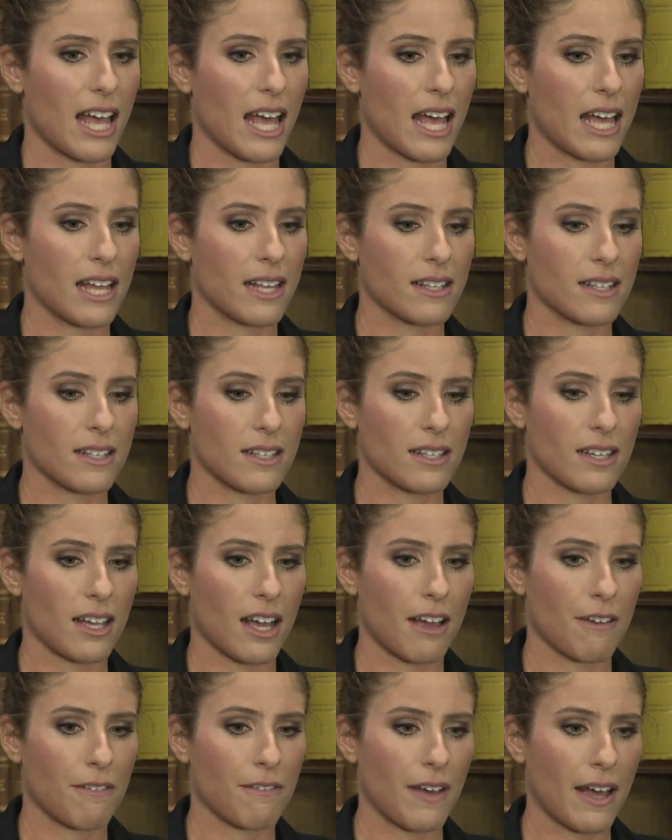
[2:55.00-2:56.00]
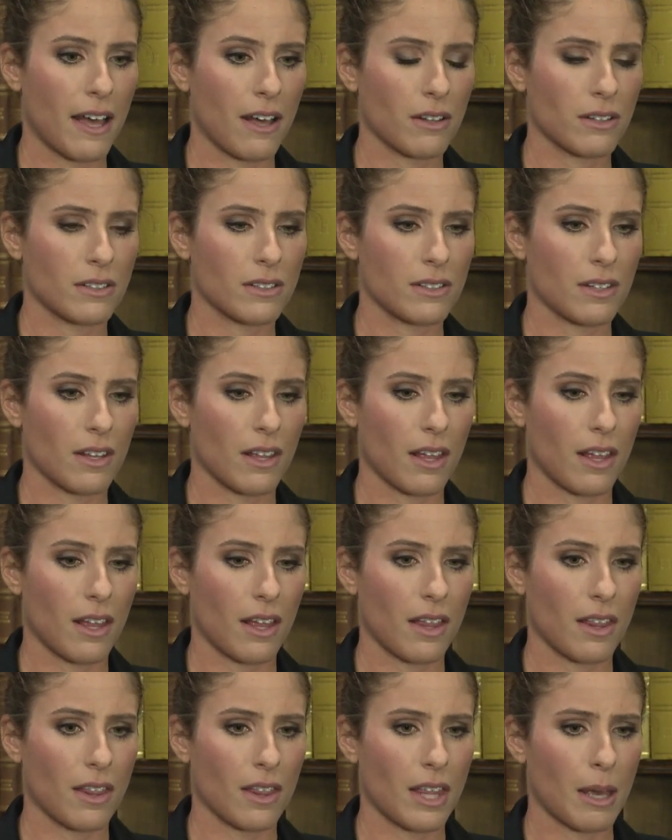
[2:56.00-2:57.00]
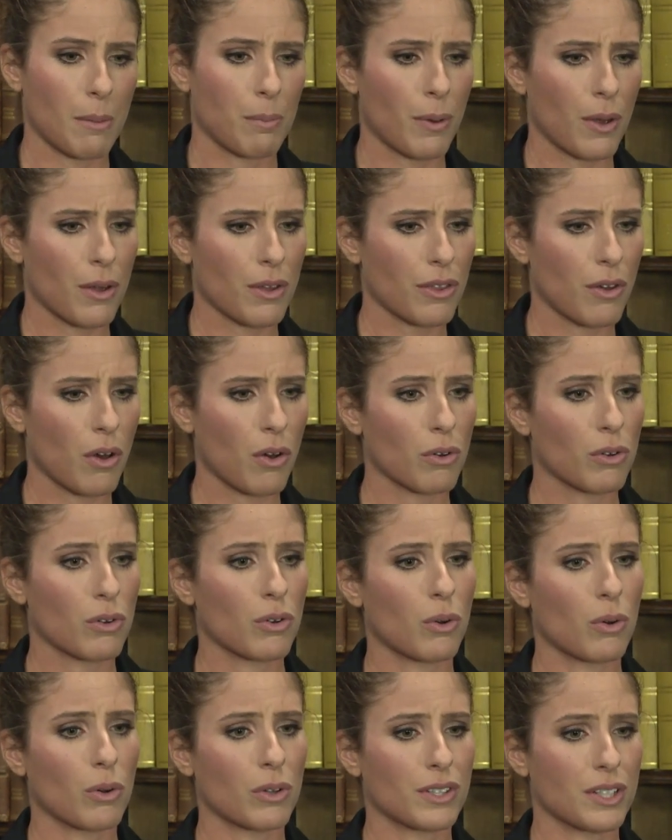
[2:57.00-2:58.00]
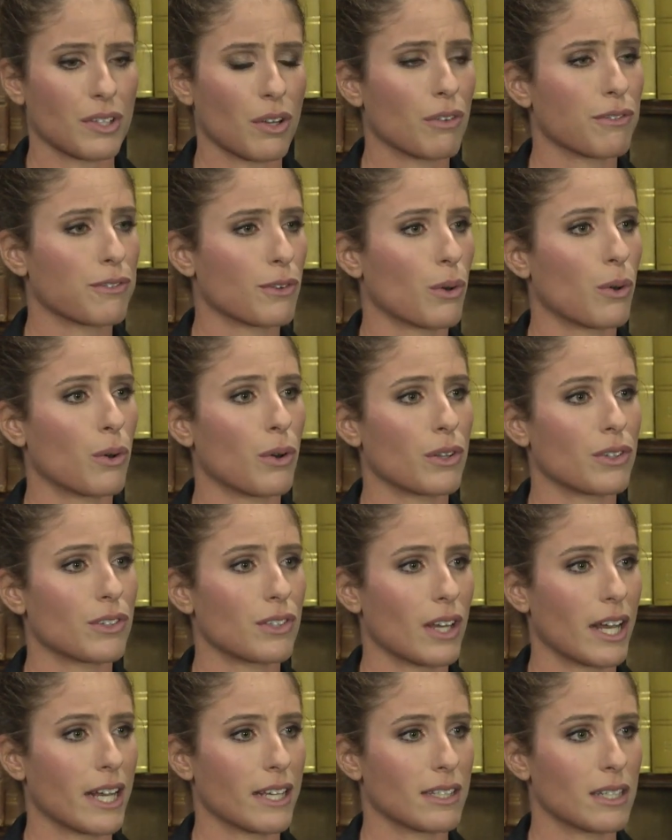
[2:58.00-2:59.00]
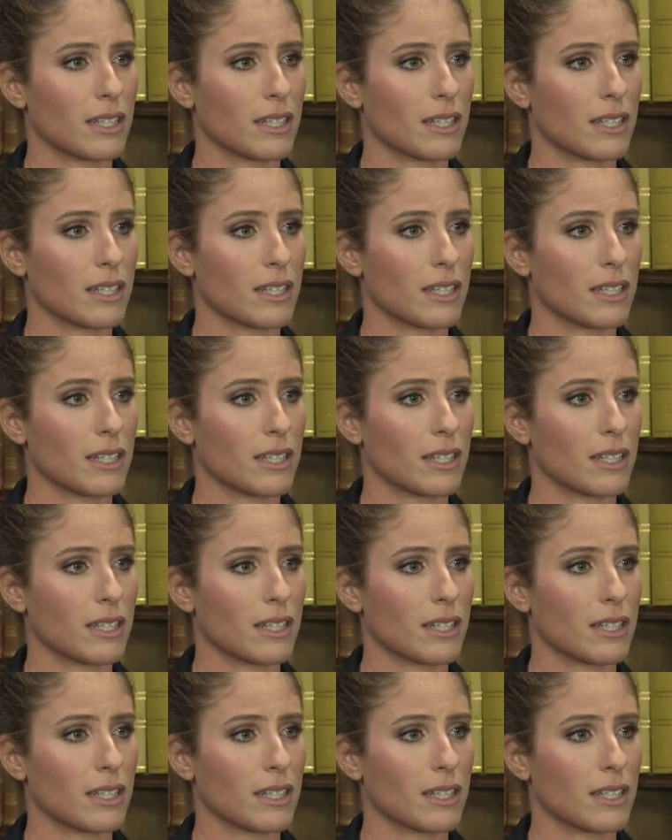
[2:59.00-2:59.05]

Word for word: And I found that both on court and off court, I